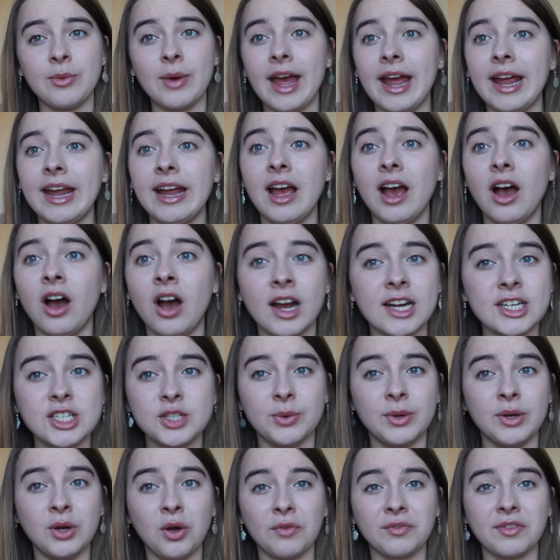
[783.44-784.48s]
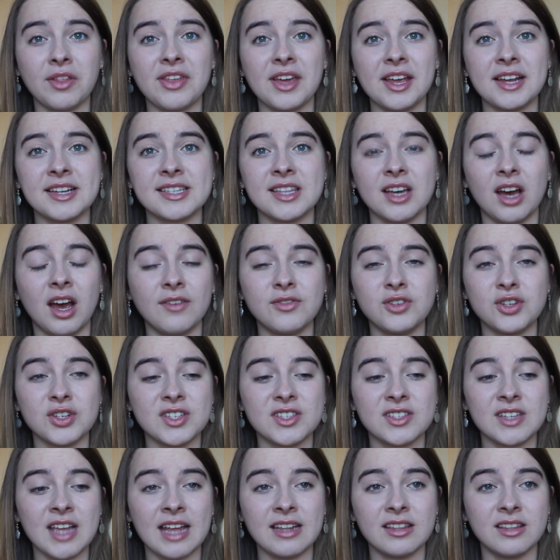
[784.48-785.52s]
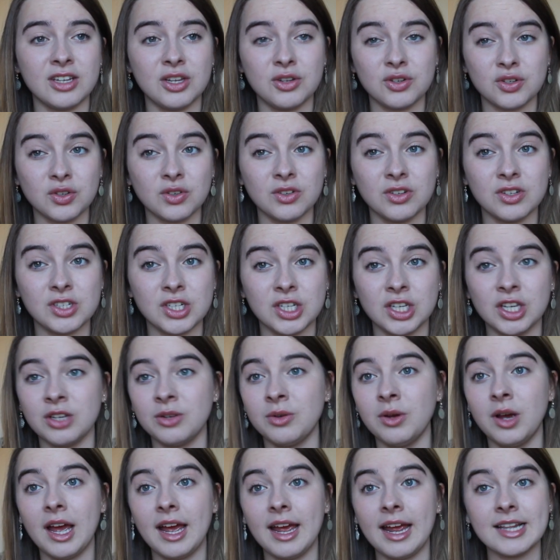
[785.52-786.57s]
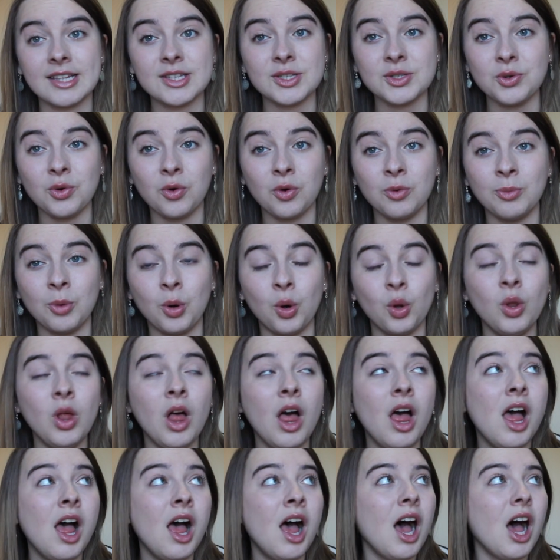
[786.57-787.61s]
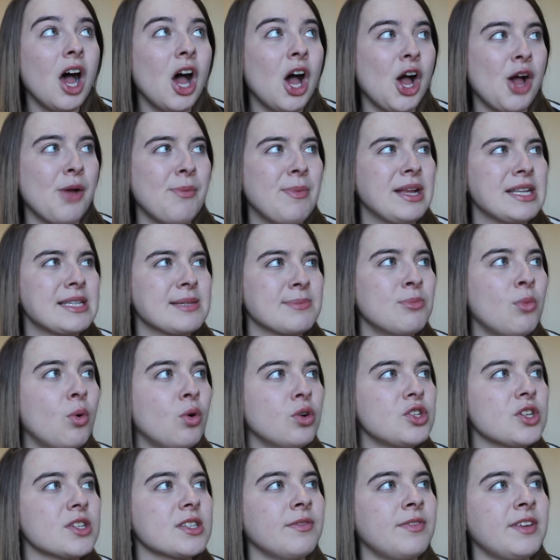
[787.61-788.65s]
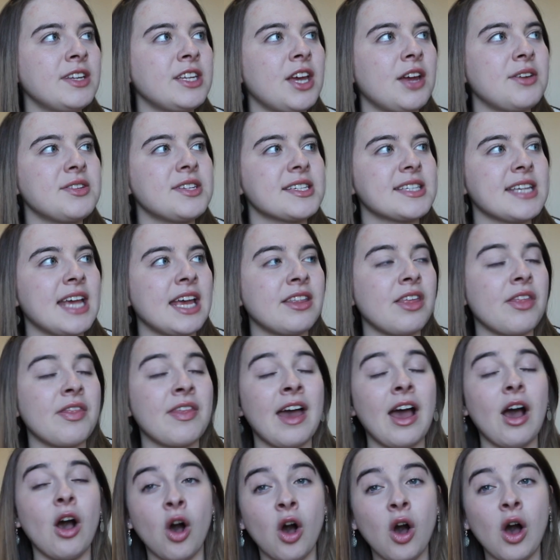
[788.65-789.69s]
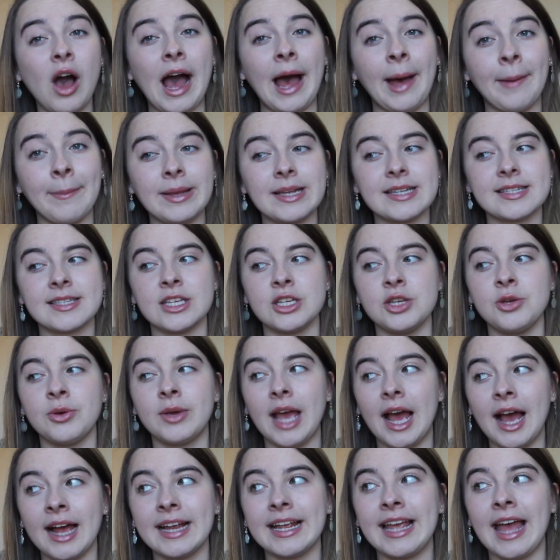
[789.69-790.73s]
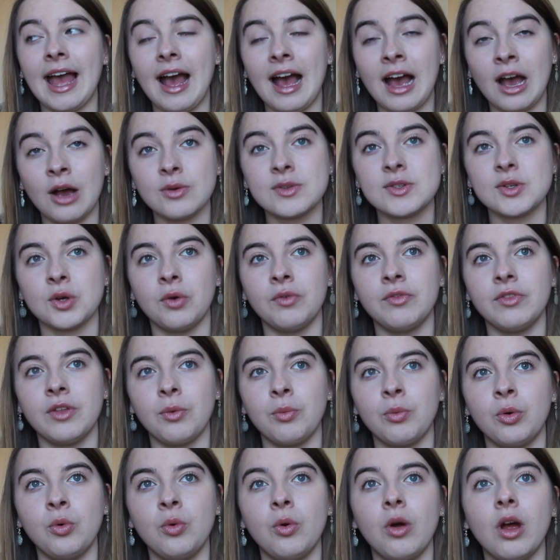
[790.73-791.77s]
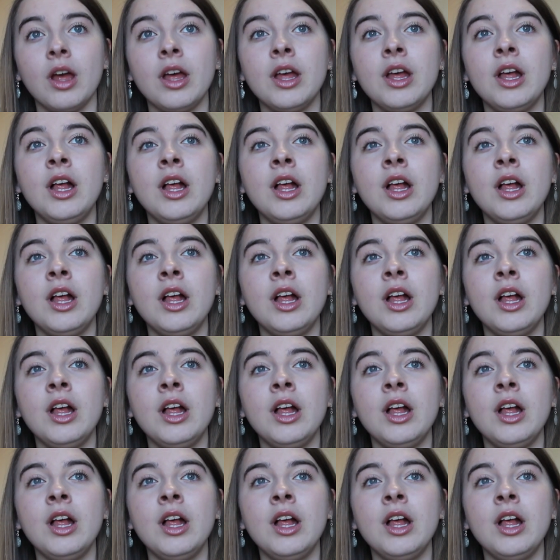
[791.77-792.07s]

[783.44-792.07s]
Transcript: way. I do a lot for things that I've just said that you shouldn't do. It's normal. It's more just a video to say that there are habits that you can get out of that will...